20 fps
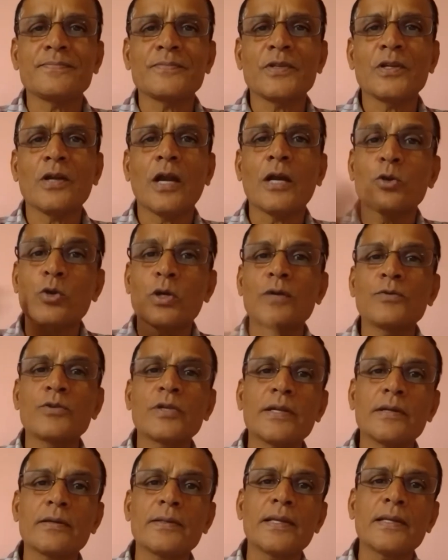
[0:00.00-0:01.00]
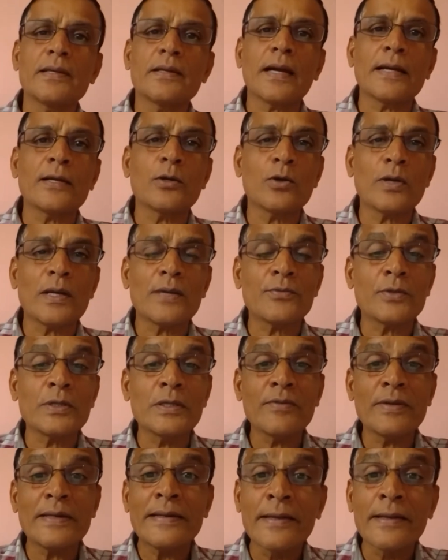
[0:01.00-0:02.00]
I don't have to, then I don't have to
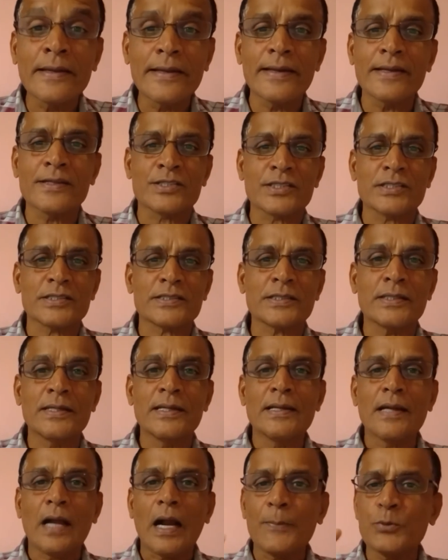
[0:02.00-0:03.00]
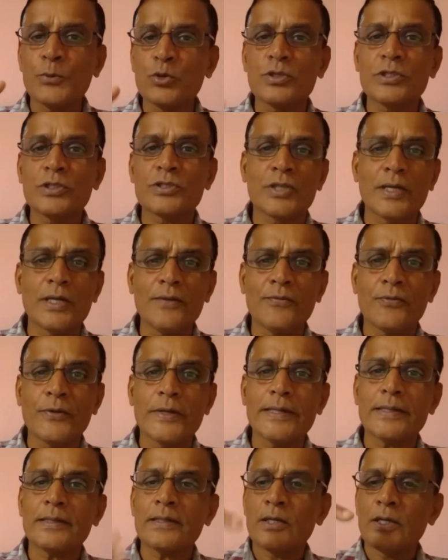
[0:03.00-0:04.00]
even irrigate it. Up to this three
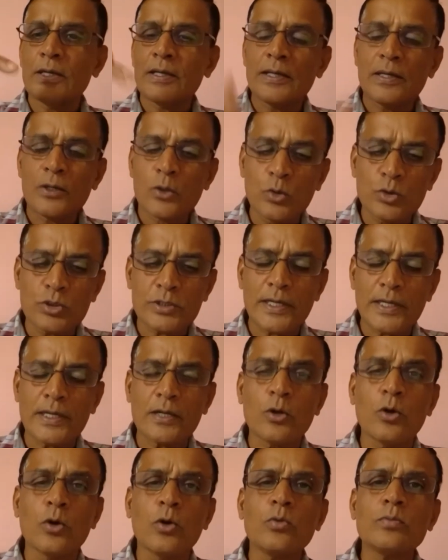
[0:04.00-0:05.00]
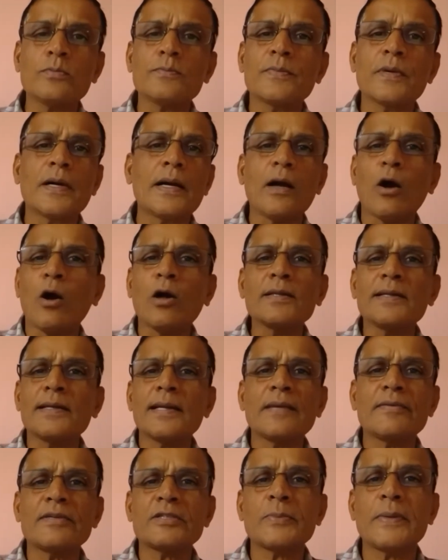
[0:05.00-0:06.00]
feet, roots can go. All that
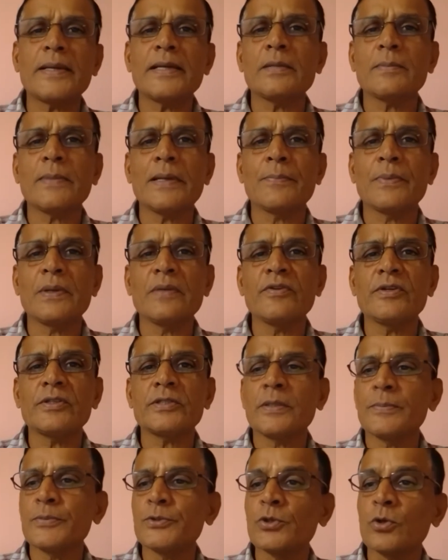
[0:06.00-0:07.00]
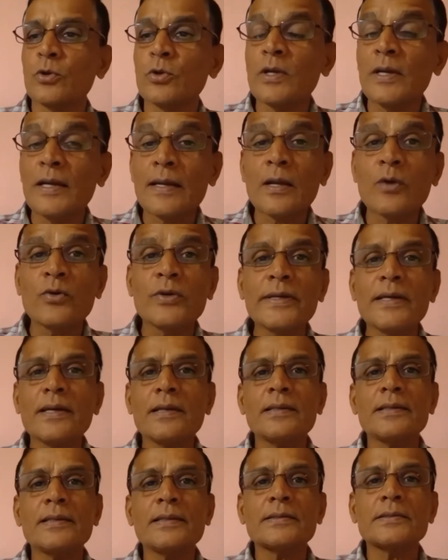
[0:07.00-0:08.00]
I've explained in my previous episode. Now here
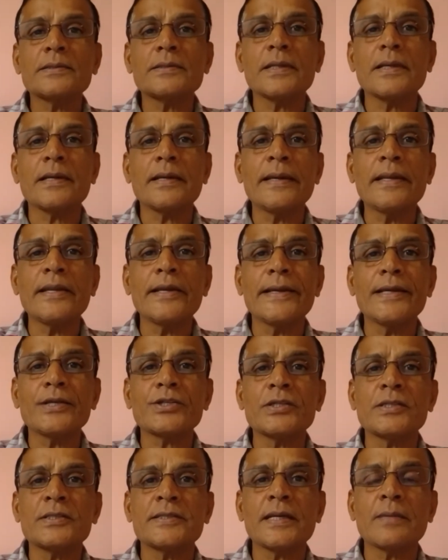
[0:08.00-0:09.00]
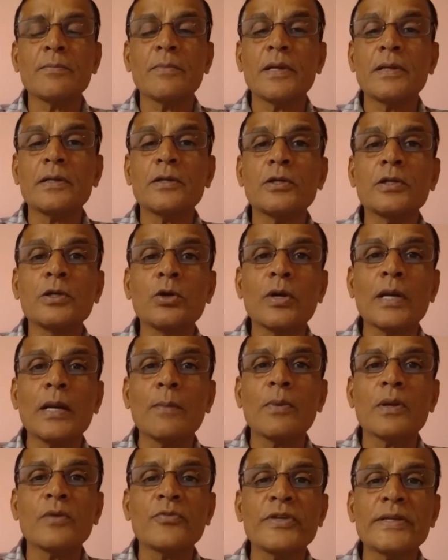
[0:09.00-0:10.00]
in this uh, irrigation segment, your
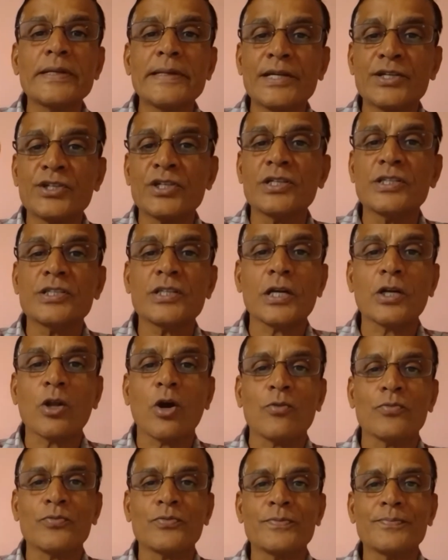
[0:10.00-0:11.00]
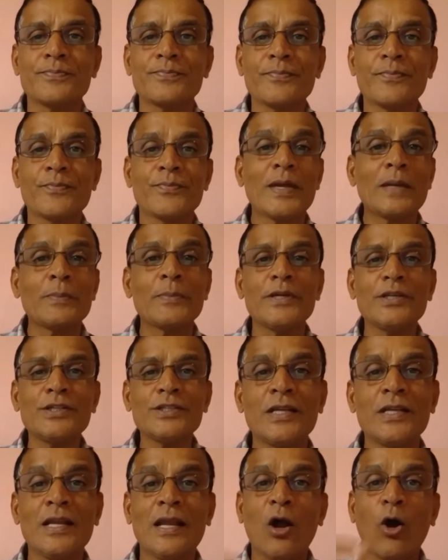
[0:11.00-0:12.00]
number of irrigation is cut off. That means
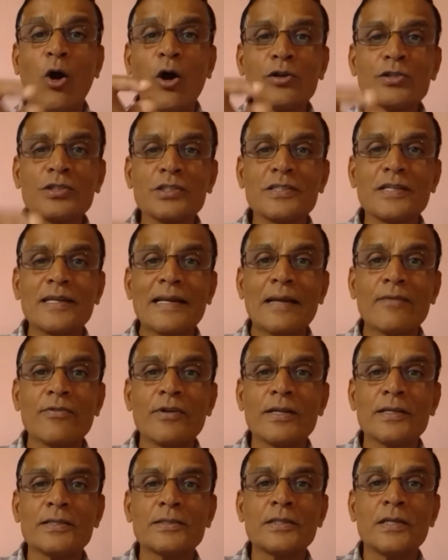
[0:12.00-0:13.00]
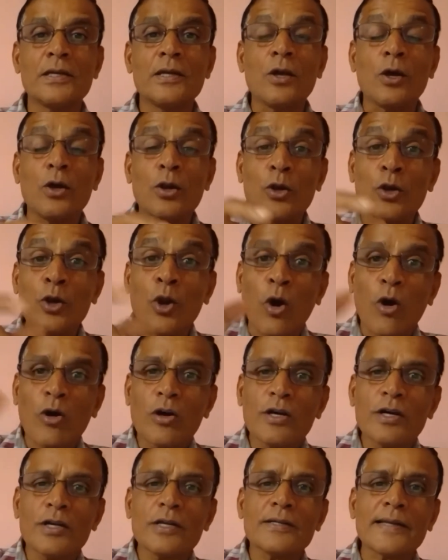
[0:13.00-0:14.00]
oxygen level is
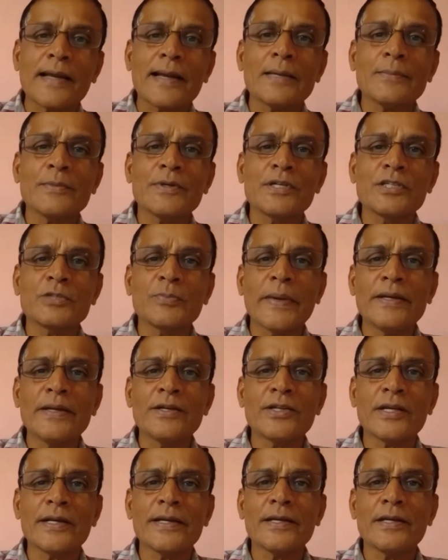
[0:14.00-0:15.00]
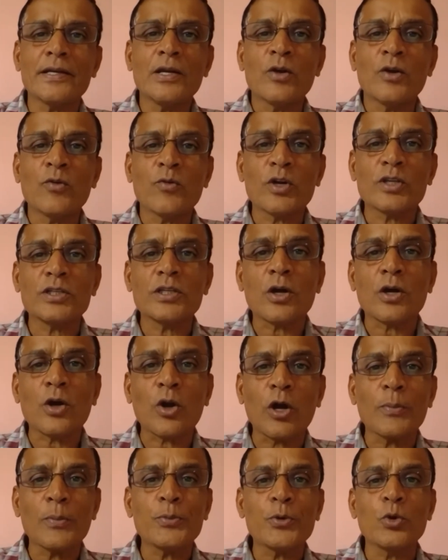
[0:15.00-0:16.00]
longer time it is maintained for the
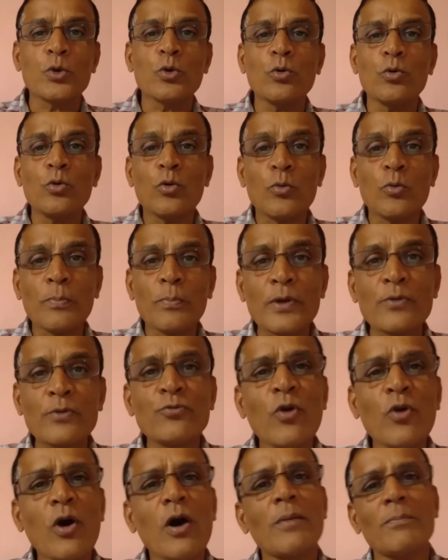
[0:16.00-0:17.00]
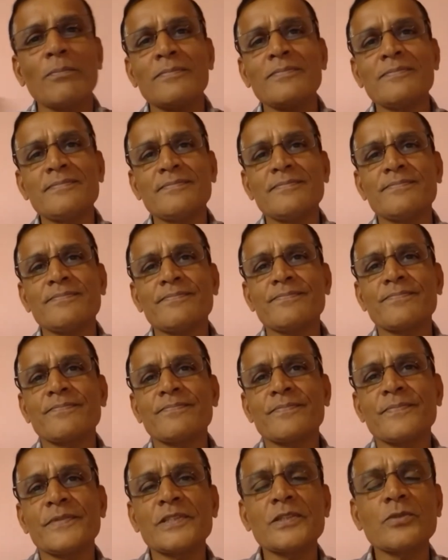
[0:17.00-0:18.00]
crop to perform.
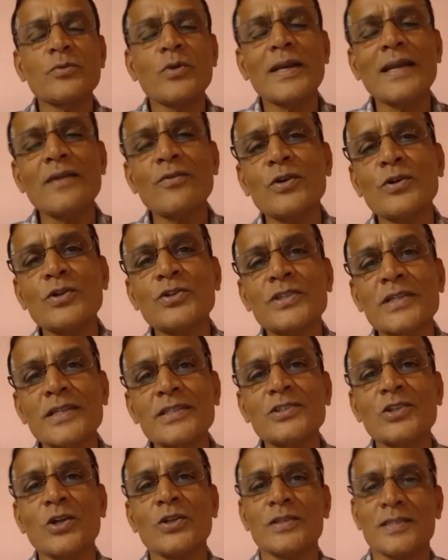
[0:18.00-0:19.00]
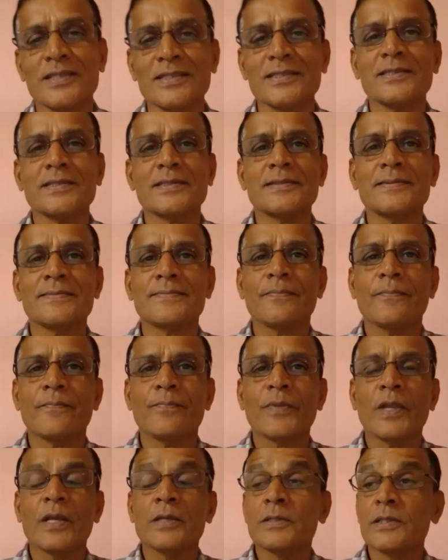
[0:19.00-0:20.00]
This is what I want to stress on this.
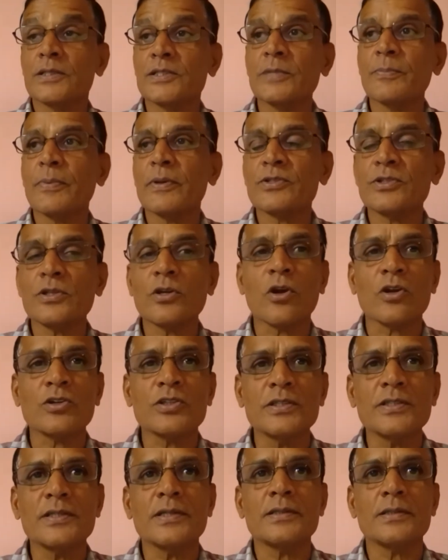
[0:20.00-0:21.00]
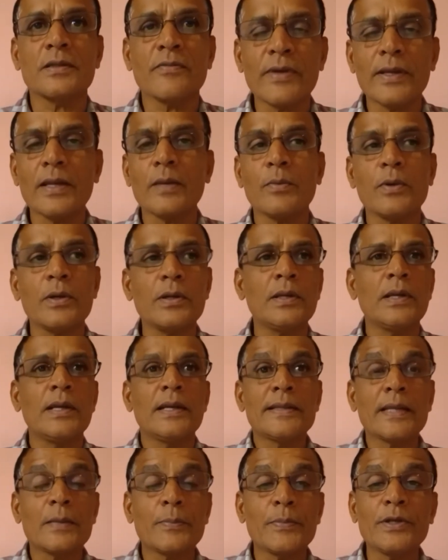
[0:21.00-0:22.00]
sixty percent oxygen is available.
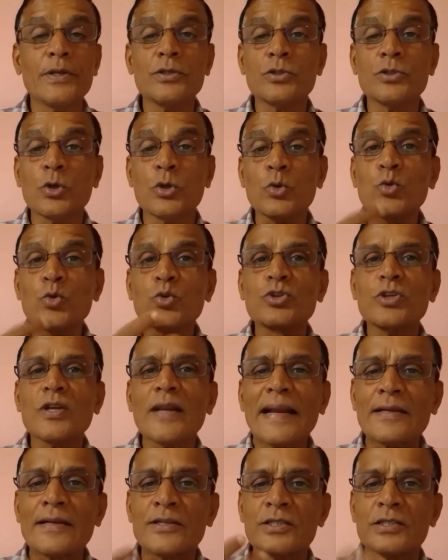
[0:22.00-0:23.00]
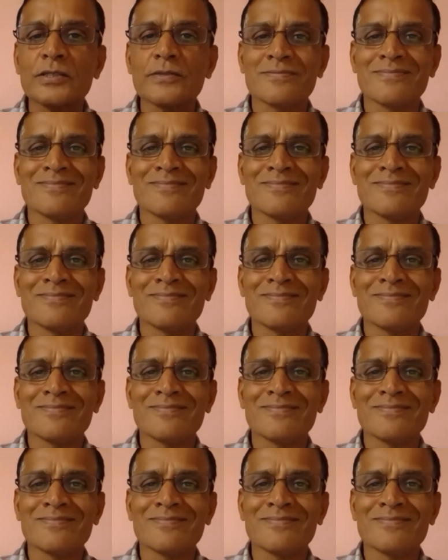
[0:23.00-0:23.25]
That means the roots are active.